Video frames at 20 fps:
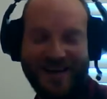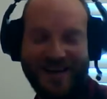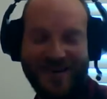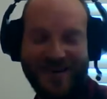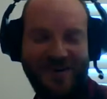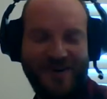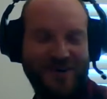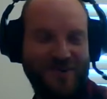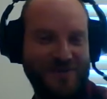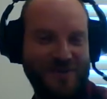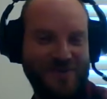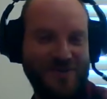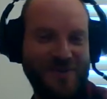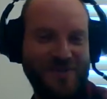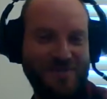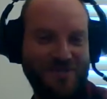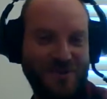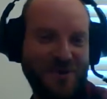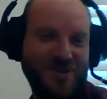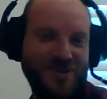going off and
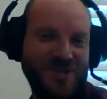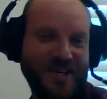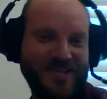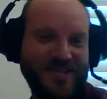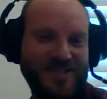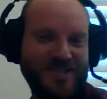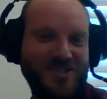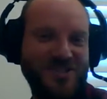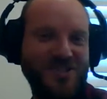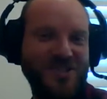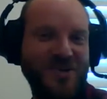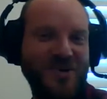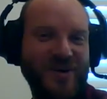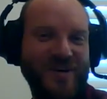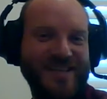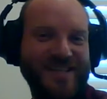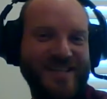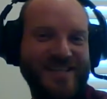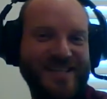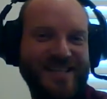doing projects and
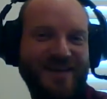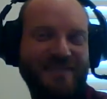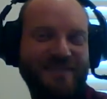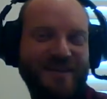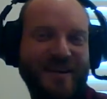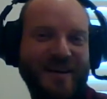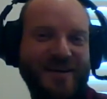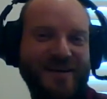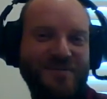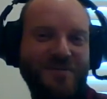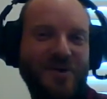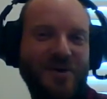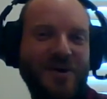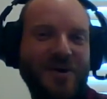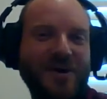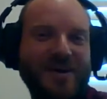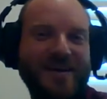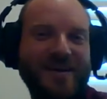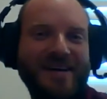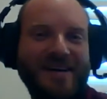showing stuff that can
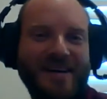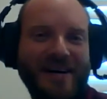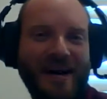work.